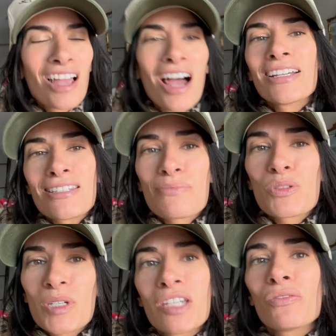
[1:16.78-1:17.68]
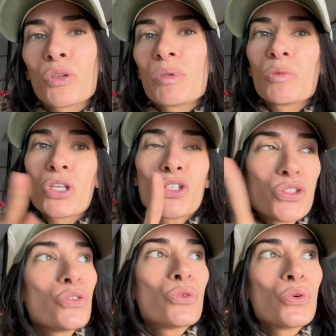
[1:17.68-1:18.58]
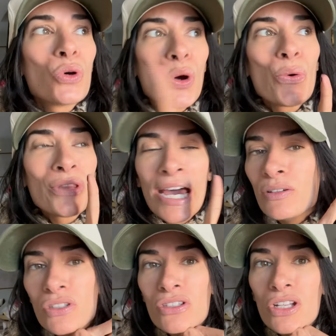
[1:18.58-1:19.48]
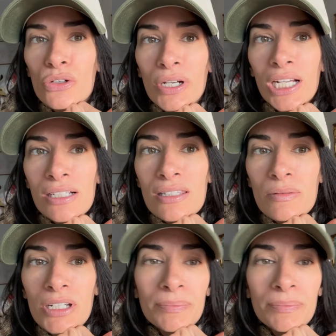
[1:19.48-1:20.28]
I guess I'm speaking for the people that do own the houses that are right next to me.